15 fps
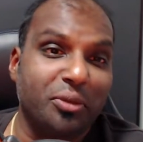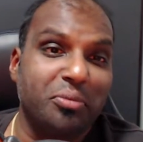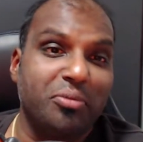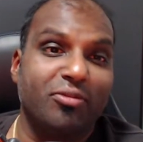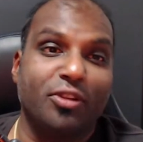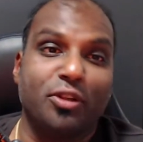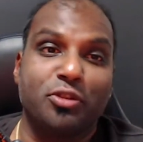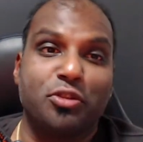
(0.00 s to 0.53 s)

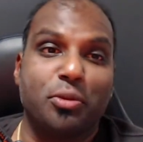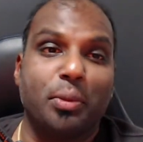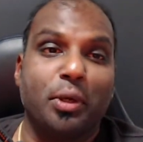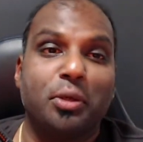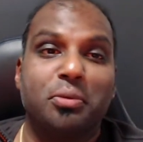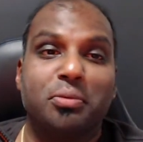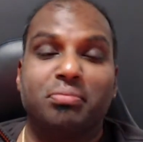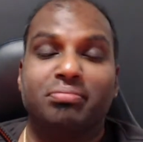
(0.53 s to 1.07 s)
floats your
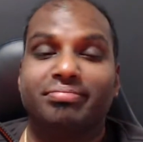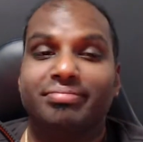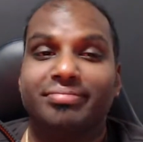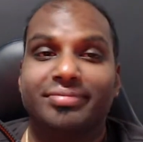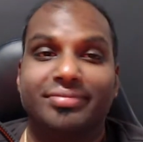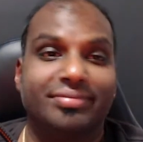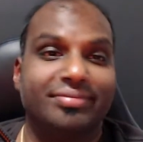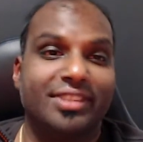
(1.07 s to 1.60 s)
boat.
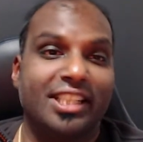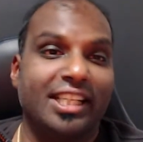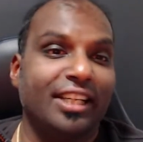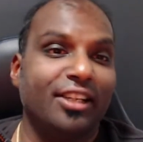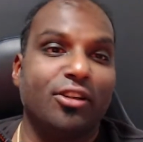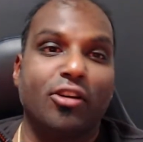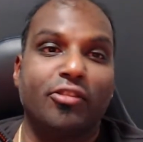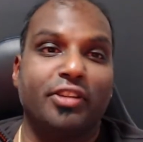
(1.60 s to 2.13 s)
Tea,
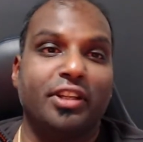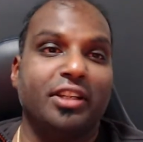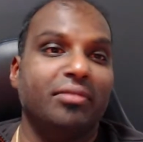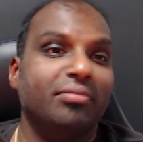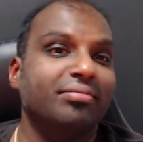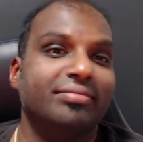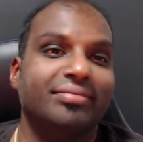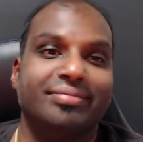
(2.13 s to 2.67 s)
coffee,
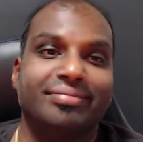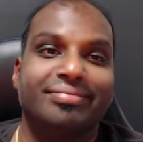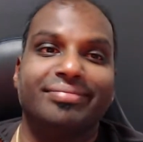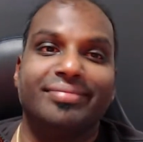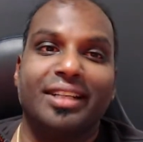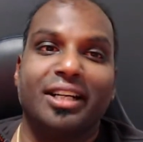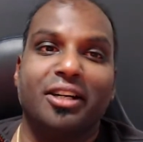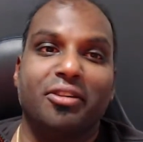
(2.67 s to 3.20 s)

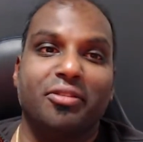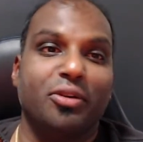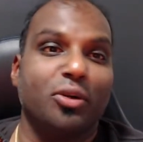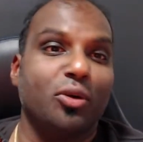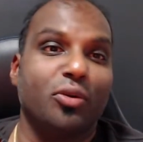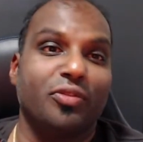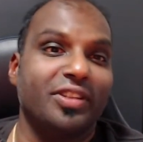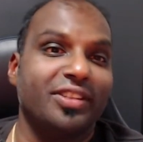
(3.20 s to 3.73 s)

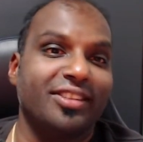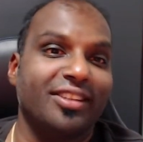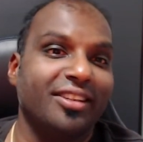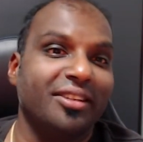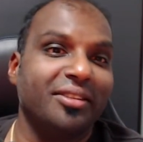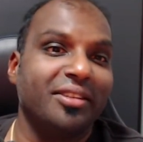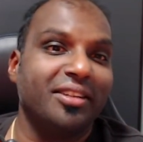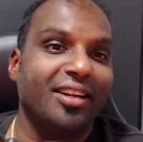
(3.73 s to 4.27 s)
or if it's
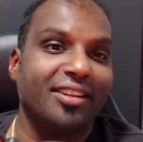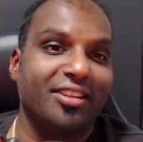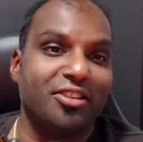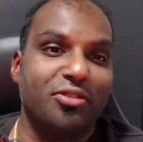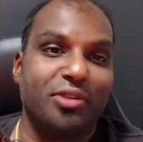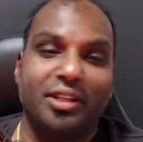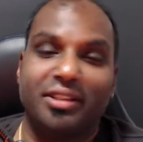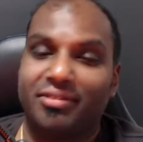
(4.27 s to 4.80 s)
another
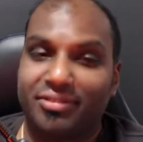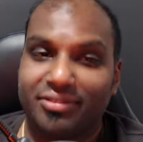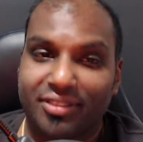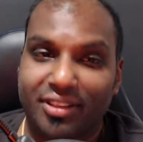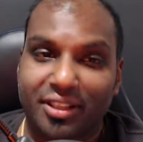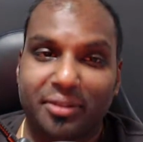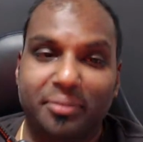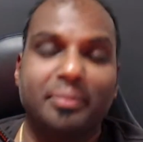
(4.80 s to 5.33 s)
drink,
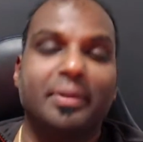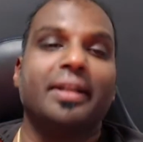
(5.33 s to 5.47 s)
fine.